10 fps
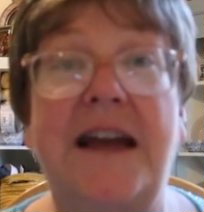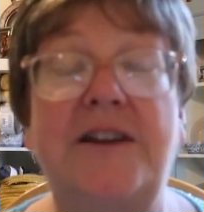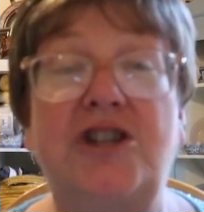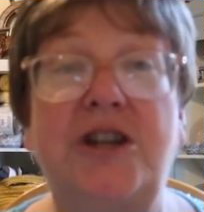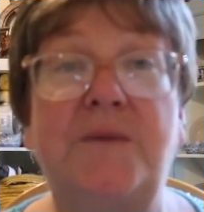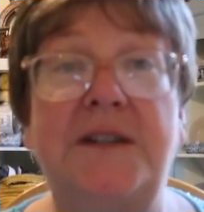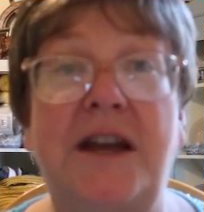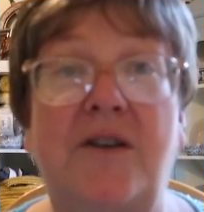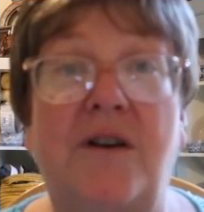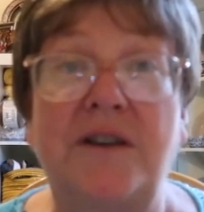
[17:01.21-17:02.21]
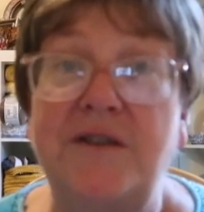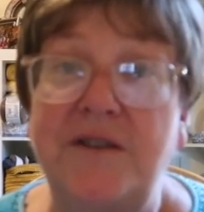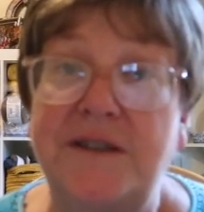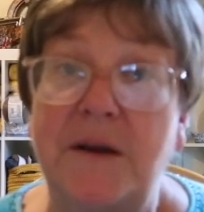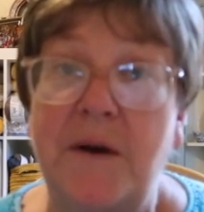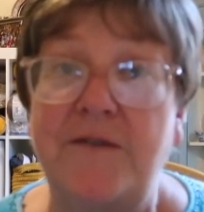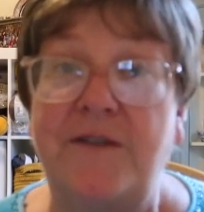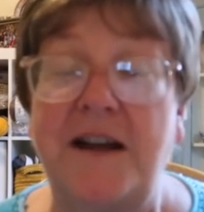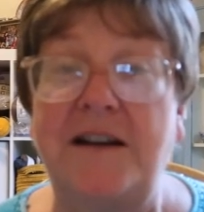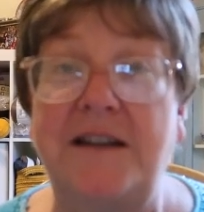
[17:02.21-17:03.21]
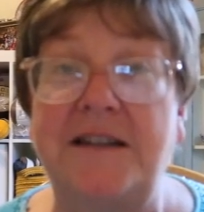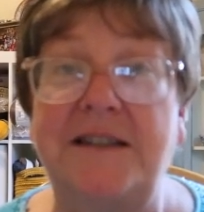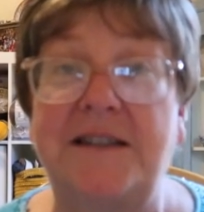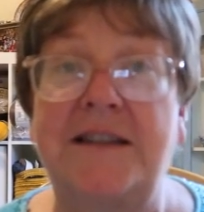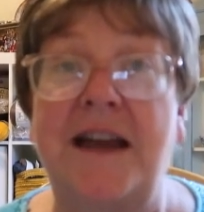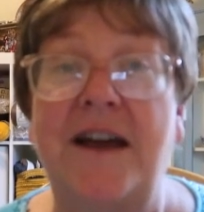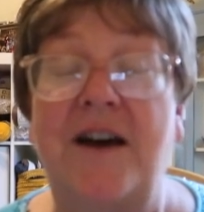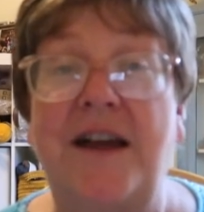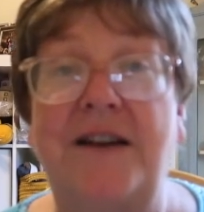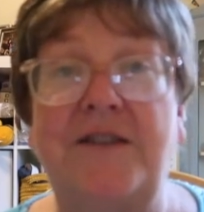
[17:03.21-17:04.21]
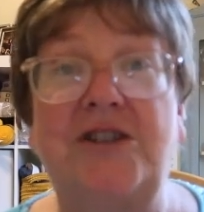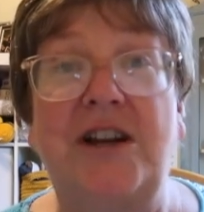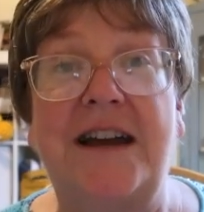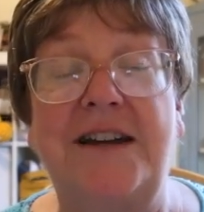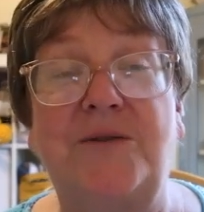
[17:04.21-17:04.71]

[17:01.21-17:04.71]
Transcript: and she will take all of those finalists, and on July